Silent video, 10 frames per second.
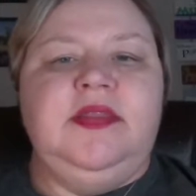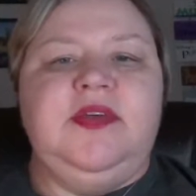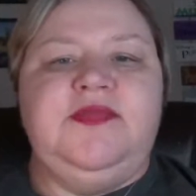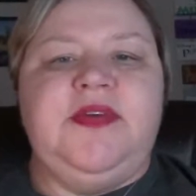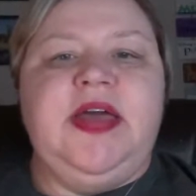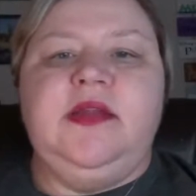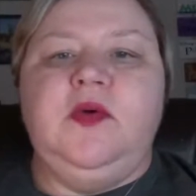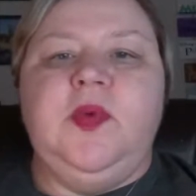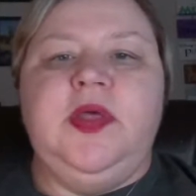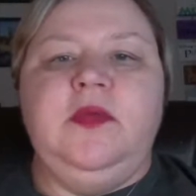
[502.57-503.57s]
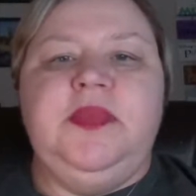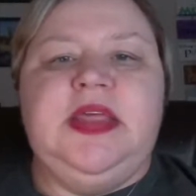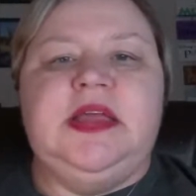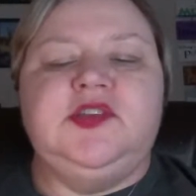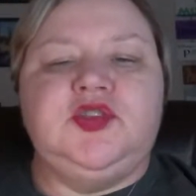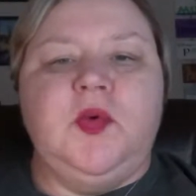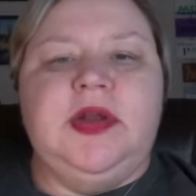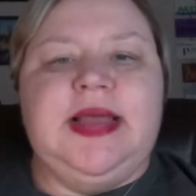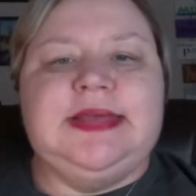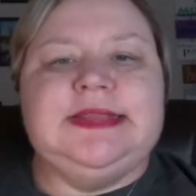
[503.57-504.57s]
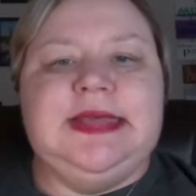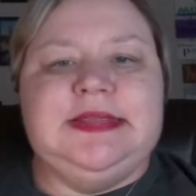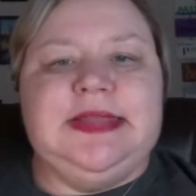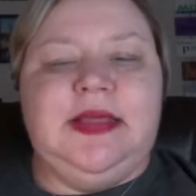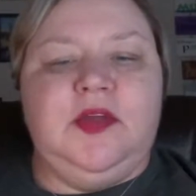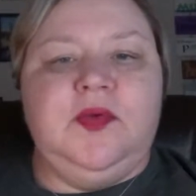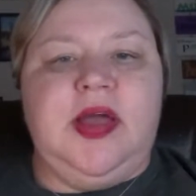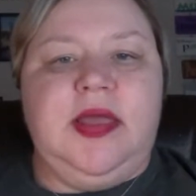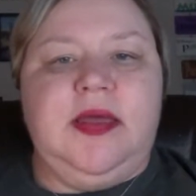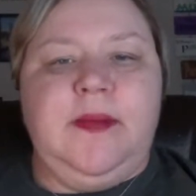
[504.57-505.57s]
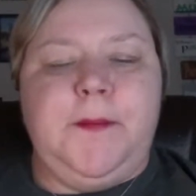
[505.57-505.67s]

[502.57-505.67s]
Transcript: The final will be short essays that you write.